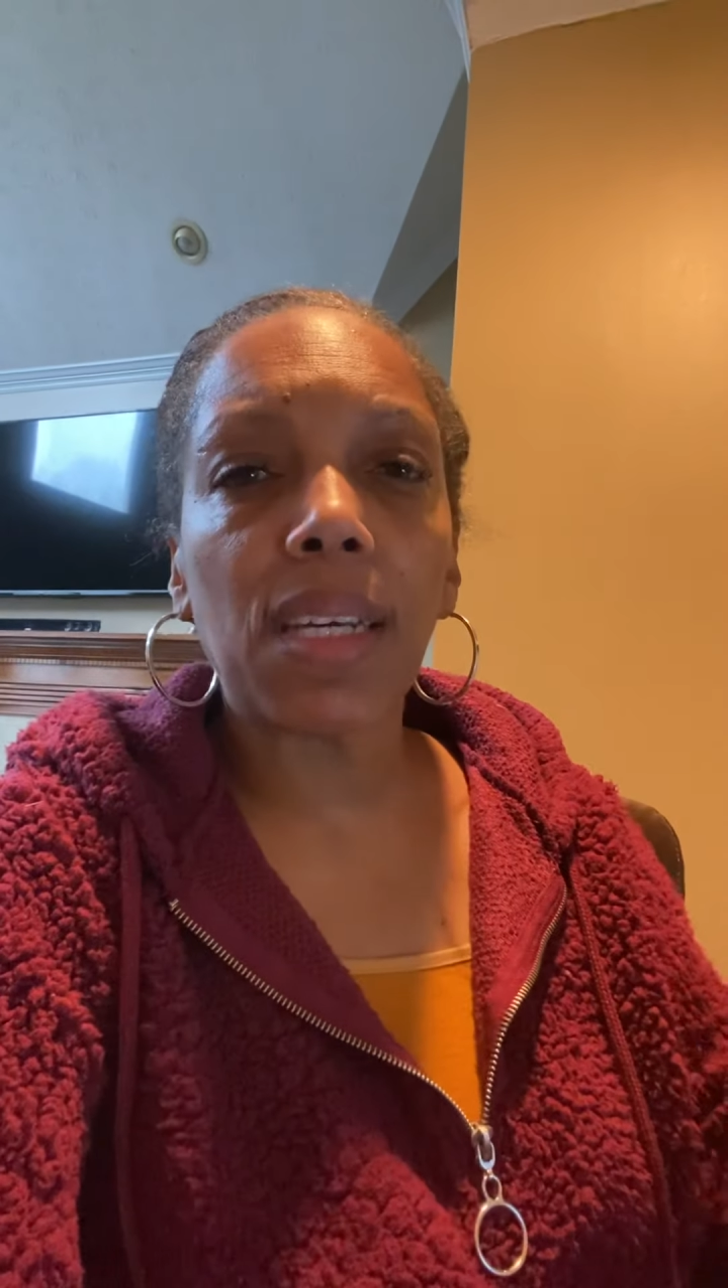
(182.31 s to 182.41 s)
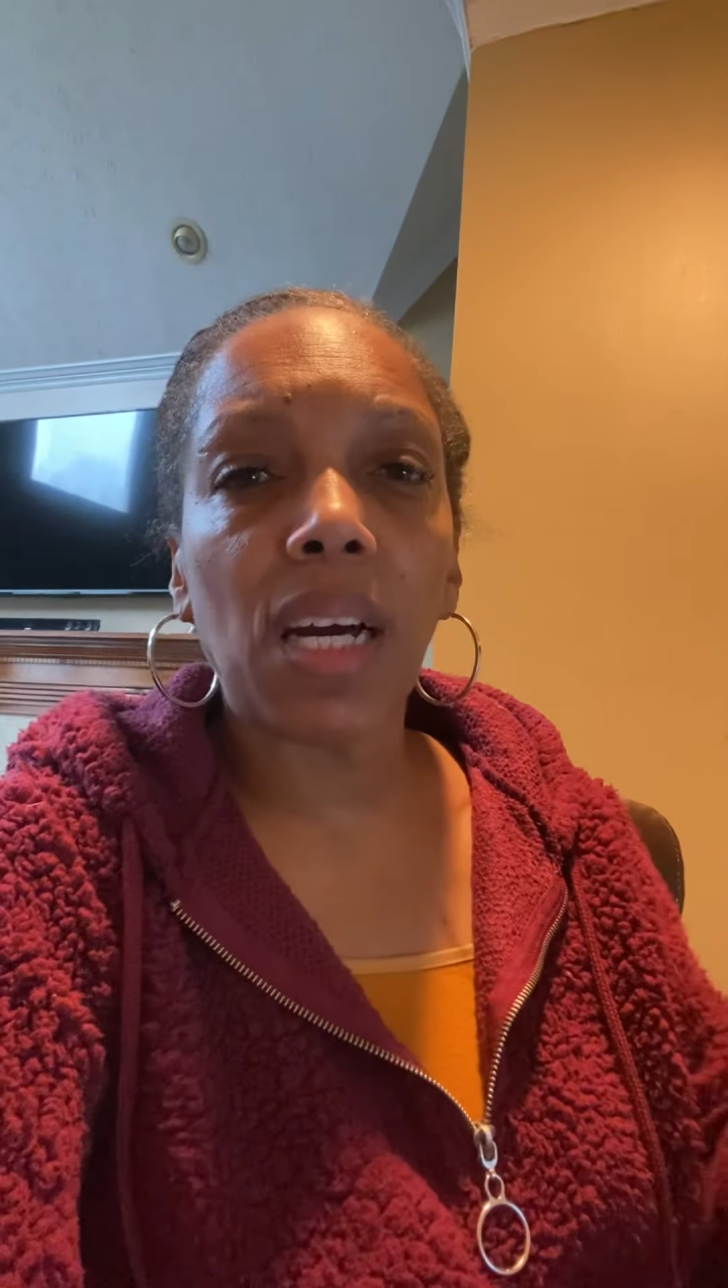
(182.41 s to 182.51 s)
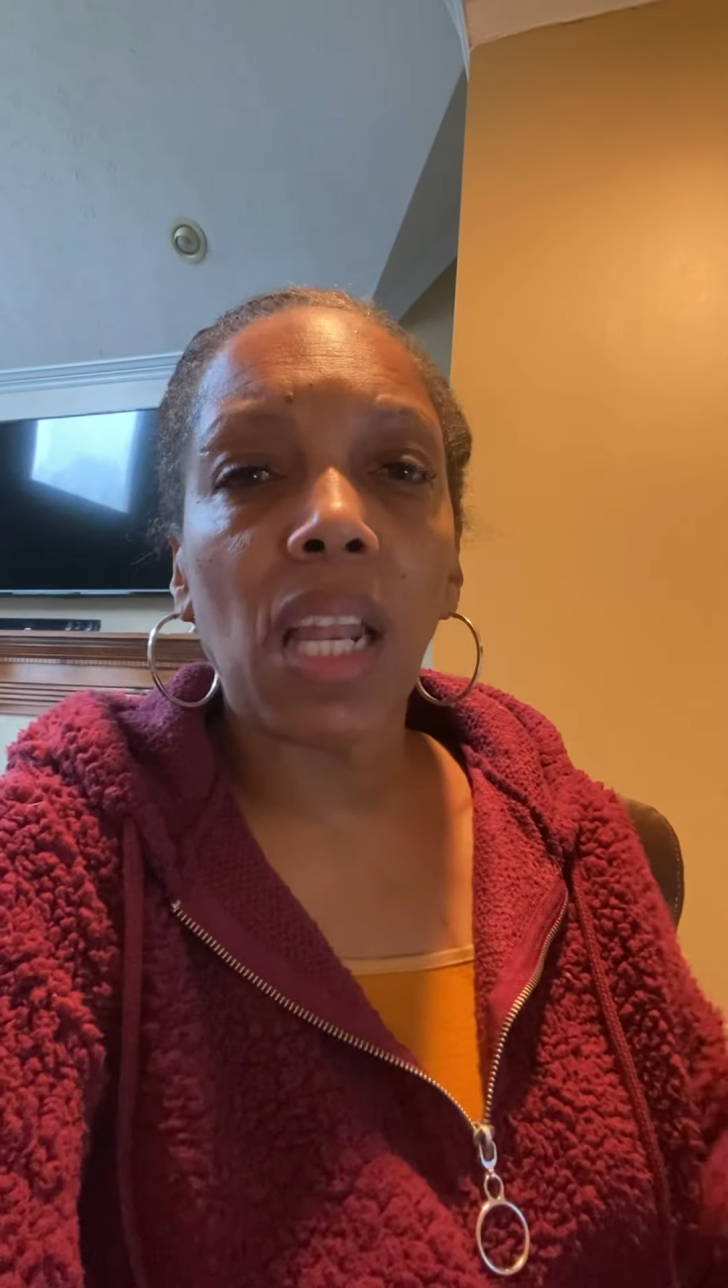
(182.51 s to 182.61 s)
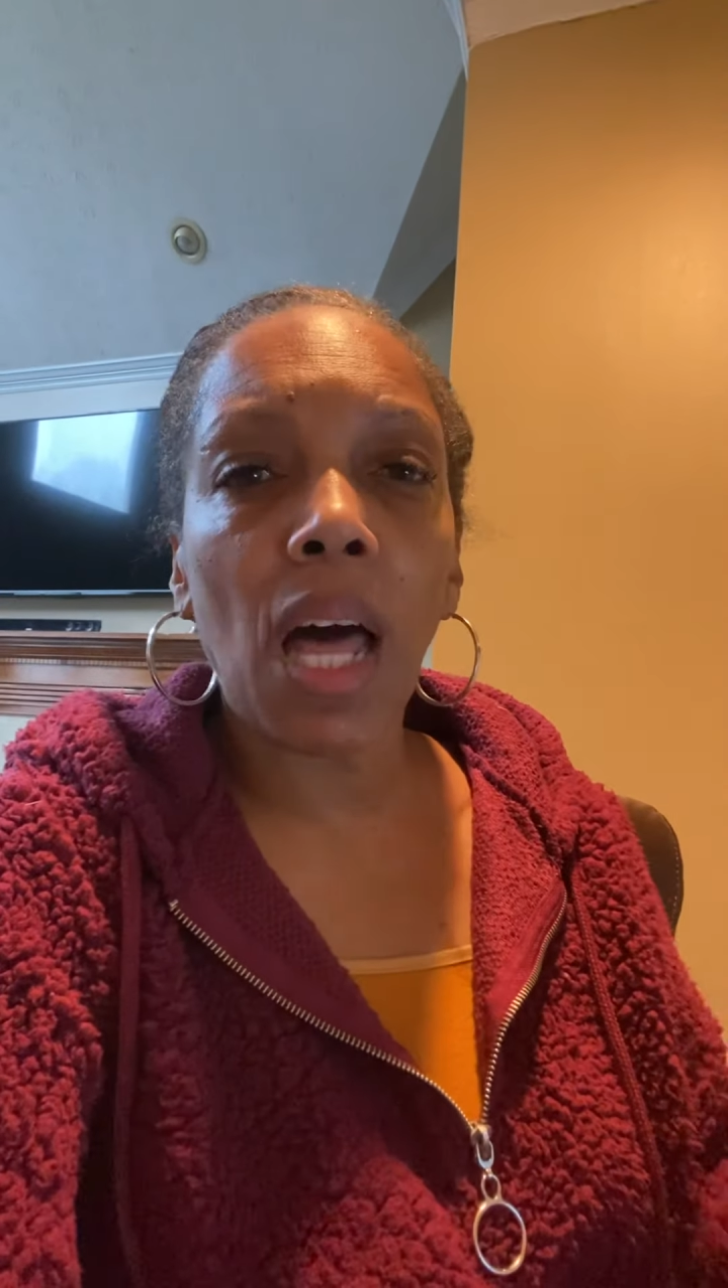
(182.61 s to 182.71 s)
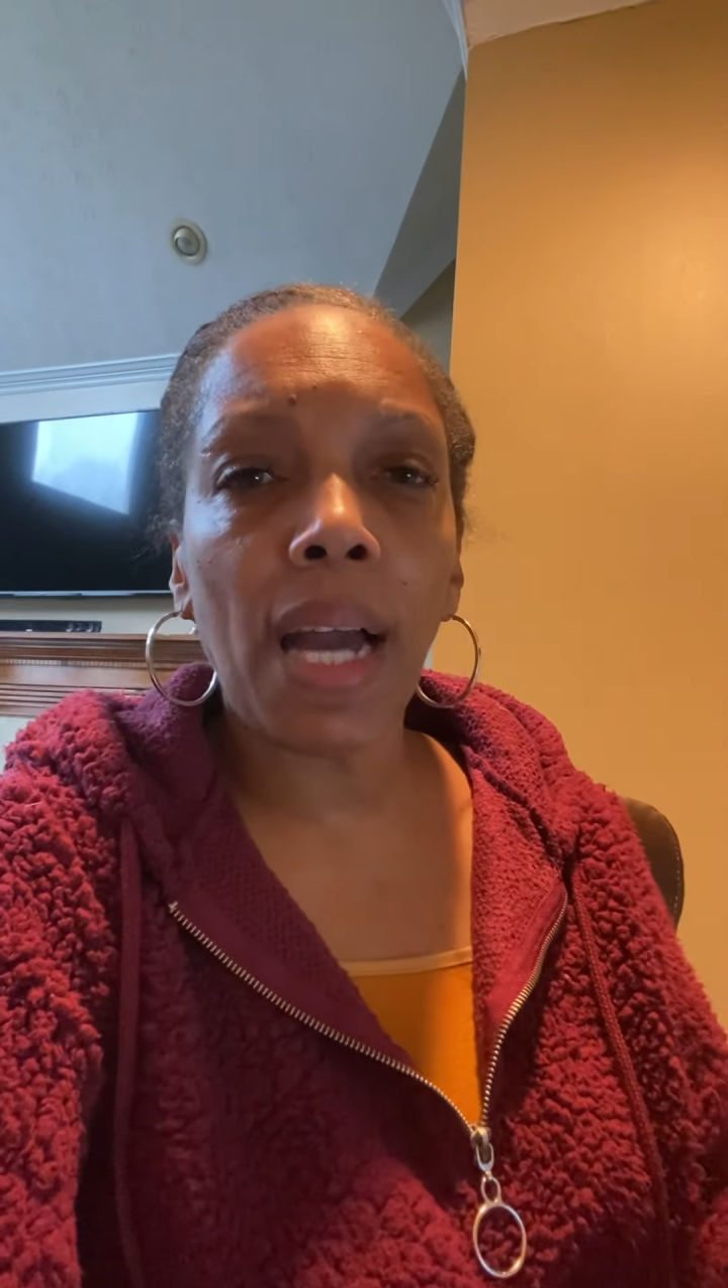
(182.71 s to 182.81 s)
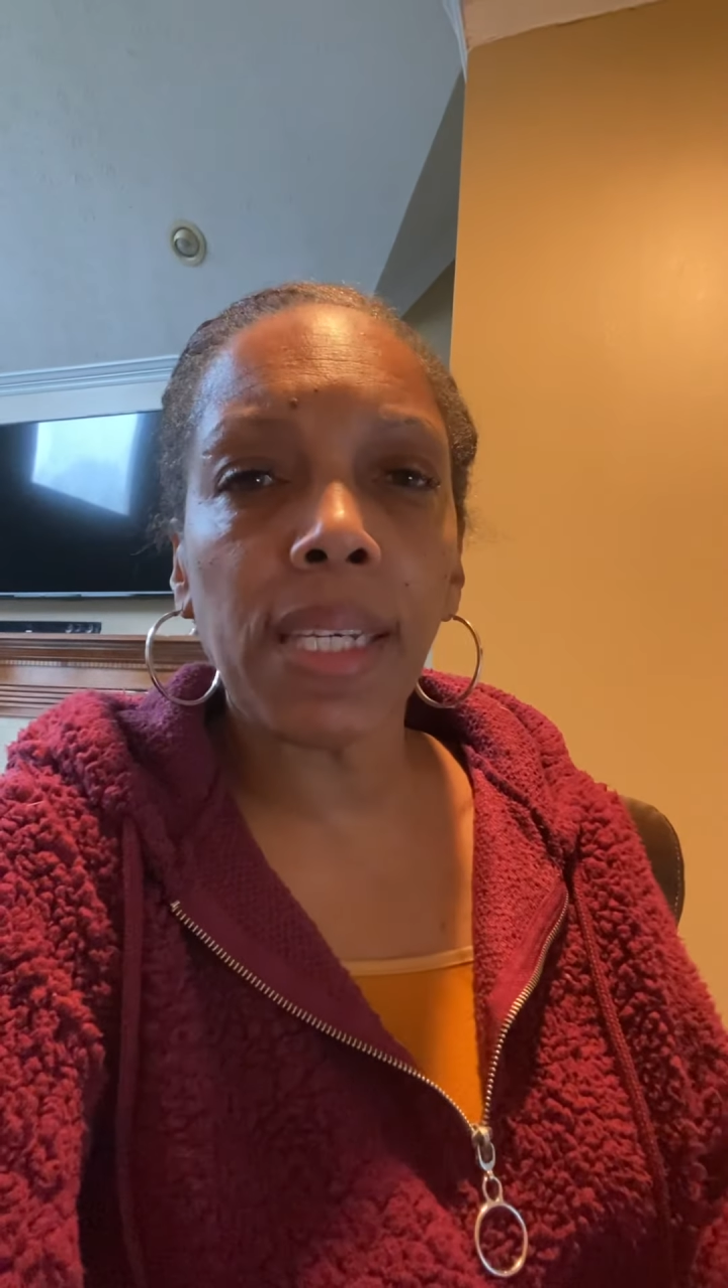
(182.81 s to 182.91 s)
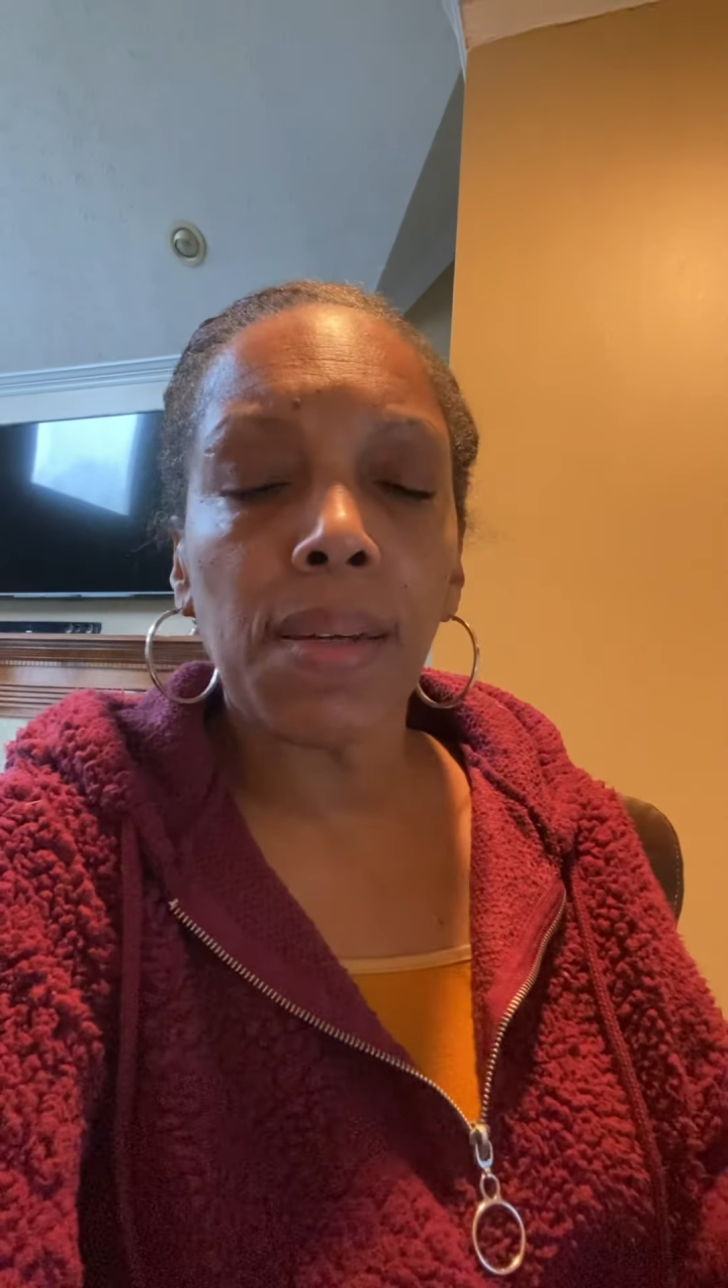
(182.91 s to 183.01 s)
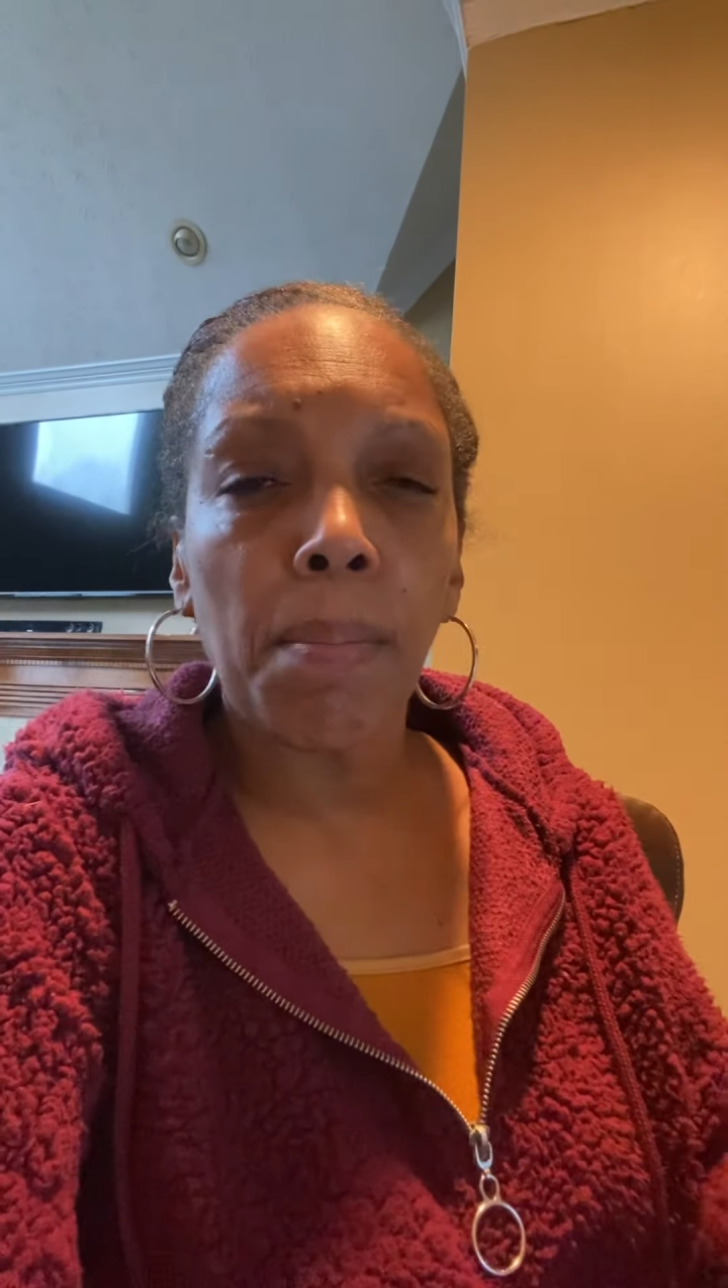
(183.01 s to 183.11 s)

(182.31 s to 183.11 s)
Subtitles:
client